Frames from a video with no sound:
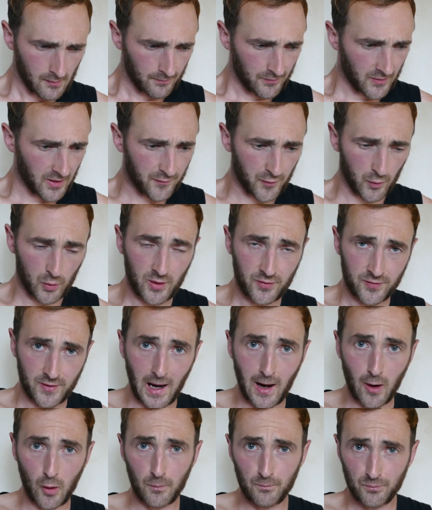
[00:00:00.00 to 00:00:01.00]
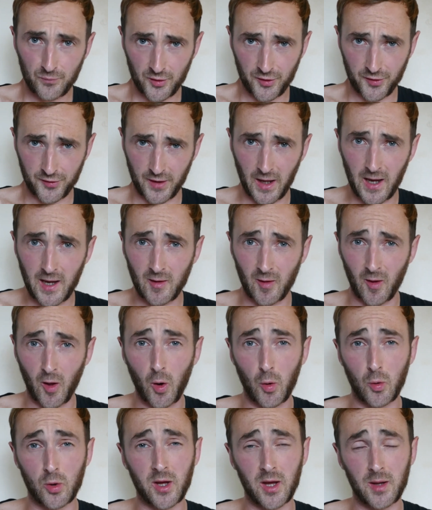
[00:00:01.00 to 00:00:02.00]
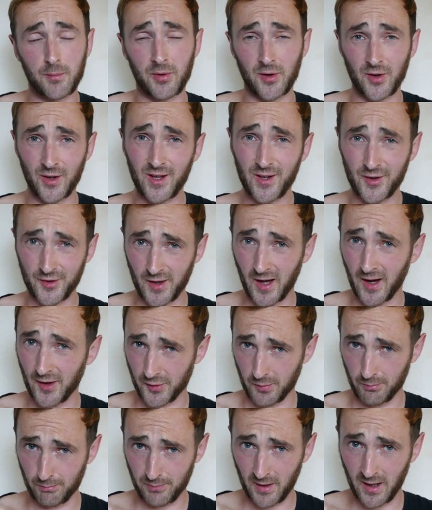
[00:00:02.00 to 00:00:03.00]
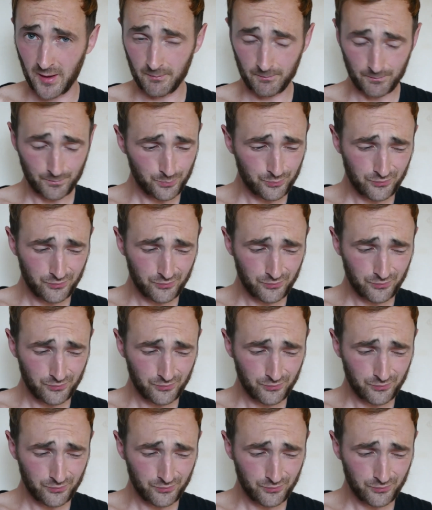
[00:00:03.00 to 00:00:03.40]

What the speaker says: If you're in doubt, stay low, keep your knees nice and bent.